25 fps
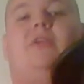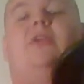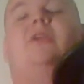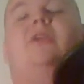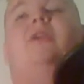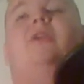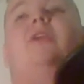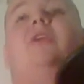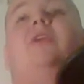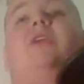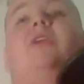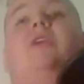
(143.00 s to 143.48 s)

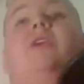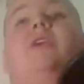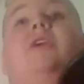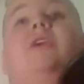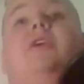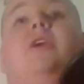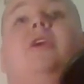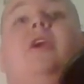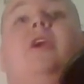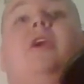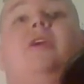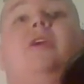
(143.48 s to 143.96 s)

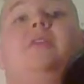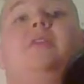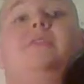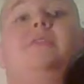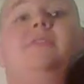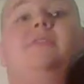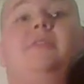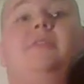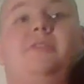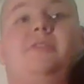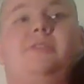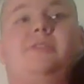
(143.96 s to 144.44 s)
he
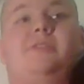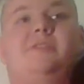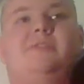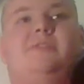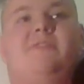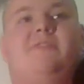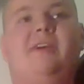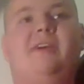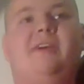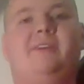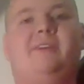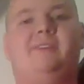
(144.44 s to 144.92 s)

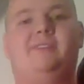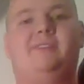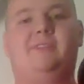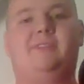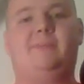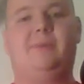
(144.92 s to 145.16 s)
finds a